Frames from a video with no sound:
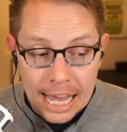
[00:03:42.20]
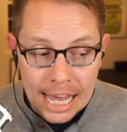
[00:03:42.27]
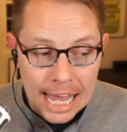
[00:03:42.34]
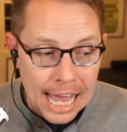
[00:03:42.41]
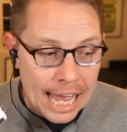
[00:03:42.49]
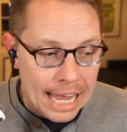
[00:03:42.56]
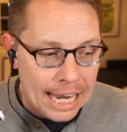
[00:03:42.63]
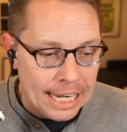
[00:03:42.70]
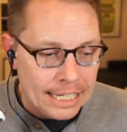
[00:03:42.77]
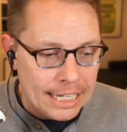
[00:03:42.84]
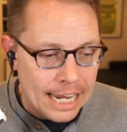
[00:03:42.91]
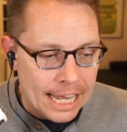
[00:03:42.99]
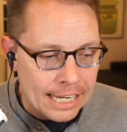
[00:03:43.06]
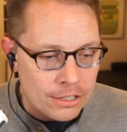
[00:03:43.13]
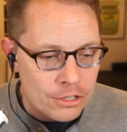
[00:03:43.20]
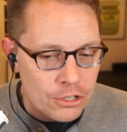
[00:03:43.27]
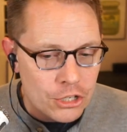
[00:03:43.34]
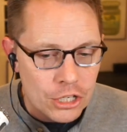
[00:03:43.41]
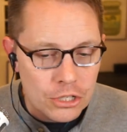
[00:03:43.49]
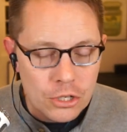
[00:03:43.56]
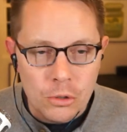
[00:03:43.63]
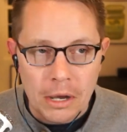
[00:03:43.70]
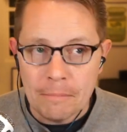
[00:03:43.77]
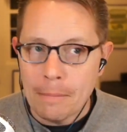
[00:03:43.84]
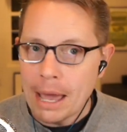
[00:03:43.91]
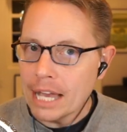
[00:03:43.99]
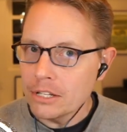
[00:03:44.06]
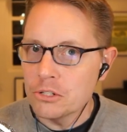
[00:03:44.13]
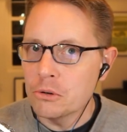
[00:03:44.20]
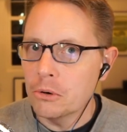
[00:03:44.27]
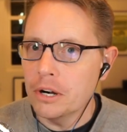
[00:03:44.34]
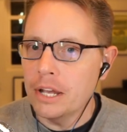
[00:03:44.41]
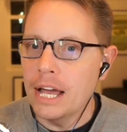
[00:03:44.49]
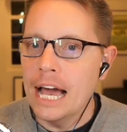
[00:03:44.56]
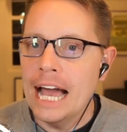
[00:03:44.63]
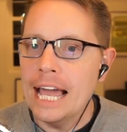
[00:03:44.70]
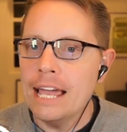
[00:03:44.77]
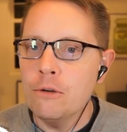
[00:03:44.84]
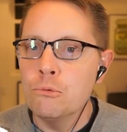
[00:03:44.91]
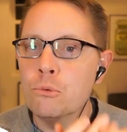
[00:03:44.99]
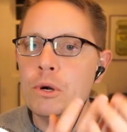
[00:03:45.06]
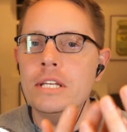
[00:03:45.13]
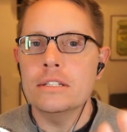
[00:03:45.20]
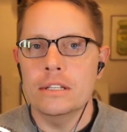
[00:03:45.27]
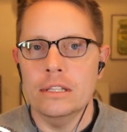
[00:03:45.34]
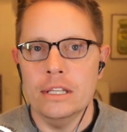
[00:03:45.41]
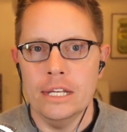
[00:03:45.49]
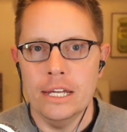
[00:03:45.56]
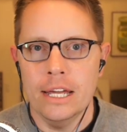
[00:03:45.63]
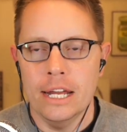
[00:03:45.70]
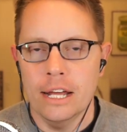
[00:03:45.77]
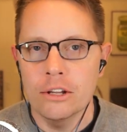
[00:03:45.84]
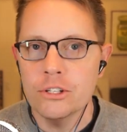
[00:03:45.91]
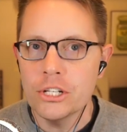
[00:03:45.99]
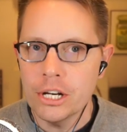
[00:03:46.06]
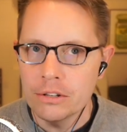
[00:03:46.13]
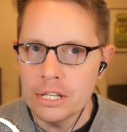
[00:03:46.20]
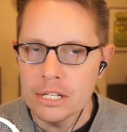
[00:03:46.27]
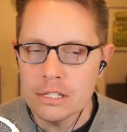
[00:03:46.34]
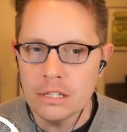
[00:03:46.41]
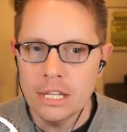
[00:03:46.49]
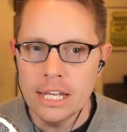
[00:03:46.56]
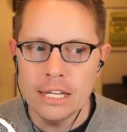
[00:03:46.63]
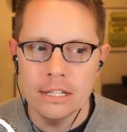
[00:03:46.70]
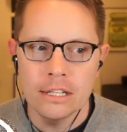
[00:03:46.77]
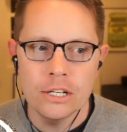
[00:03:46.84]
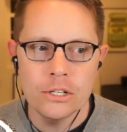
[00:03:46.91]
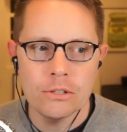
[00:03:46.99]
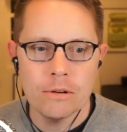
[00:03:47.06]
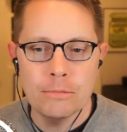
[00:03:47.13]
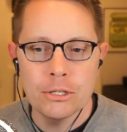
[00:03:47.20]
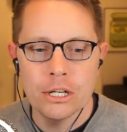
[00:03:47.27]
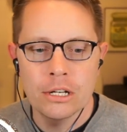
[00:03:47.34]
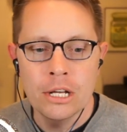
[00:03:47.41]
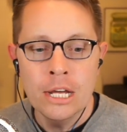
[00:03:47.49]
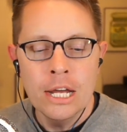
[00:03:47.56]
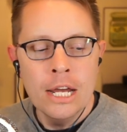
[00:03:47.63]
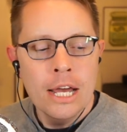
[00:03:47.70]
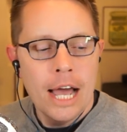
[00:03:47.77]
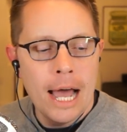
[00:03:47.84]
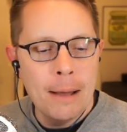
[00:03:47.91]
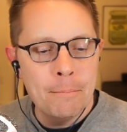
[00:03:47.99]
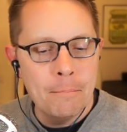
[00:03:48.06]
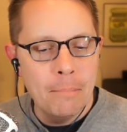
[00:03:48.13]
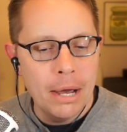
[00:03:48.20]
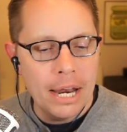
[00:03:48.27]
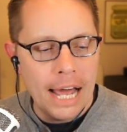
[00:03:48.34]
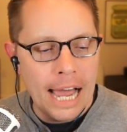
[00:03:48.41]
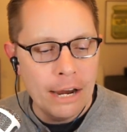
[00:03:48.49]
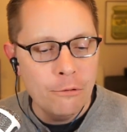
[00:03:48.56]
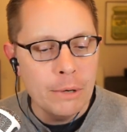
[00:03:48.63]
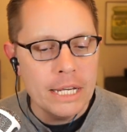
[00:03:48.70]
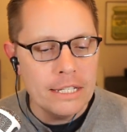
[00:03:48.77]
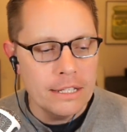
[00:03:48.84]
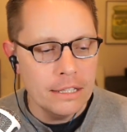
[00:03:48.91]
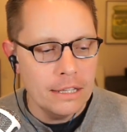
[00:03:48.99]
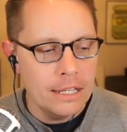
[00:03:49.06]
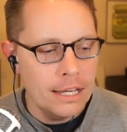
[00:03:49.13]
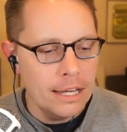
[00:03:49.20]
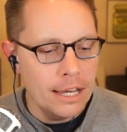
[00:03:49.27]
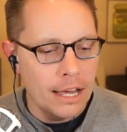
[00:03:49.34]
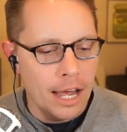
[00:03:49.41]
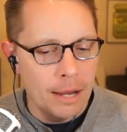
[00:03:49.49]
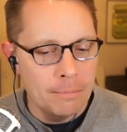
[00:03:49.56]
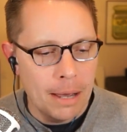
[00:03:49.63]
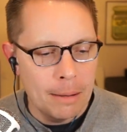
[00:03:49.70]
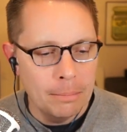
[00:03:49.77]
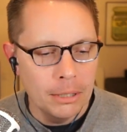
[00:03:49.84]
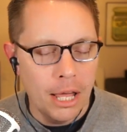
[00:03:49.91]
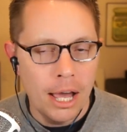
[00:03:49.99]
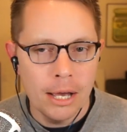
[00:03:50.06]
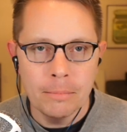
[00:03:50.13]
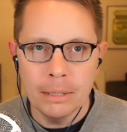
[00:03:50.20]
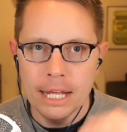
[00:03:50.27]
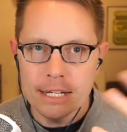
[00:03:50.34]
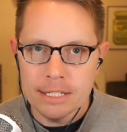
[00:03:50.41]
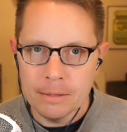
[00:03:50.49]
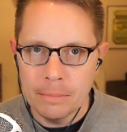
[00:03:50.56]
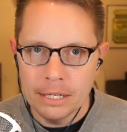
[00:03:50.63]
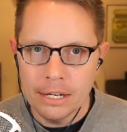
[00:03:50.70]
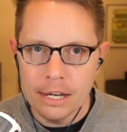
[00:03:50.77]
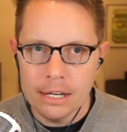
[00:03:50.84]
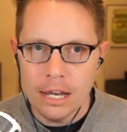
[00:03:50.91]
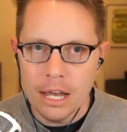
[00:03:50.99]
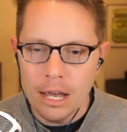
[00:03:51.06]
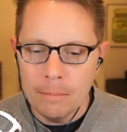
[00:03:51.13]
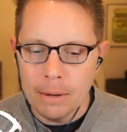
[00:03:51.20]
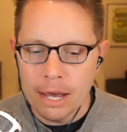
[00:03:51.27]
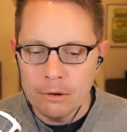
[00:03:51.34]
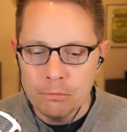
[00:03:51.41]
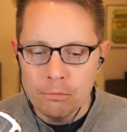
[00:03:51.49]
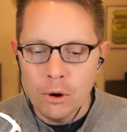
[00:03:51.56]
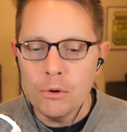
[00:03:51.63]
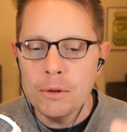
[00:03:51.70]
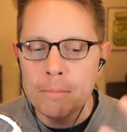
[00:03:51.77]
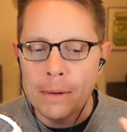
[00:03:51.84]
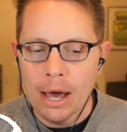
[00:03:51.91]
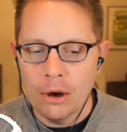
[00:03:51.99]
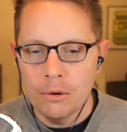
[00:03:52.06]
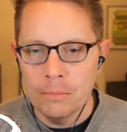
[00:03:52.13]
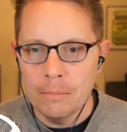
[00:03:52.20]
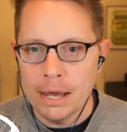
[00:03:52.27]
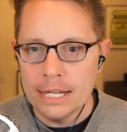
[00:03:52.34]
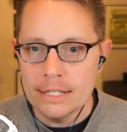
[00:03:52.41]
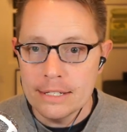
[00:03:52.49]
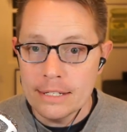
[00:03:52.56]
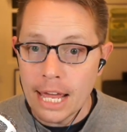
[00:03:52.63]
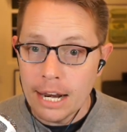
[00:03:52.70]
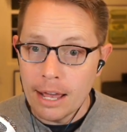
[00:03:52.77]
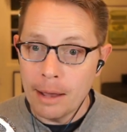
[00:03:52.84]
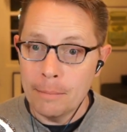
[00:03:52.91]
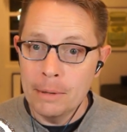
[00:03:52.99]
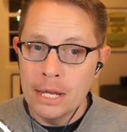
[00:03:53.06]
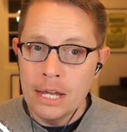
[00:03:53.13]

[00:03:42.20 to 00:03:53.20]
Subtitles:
And just quick backstory, I recently, and I'll share this link in the description, but I recently on my blog, plasticmind.com, I wrote about my setup,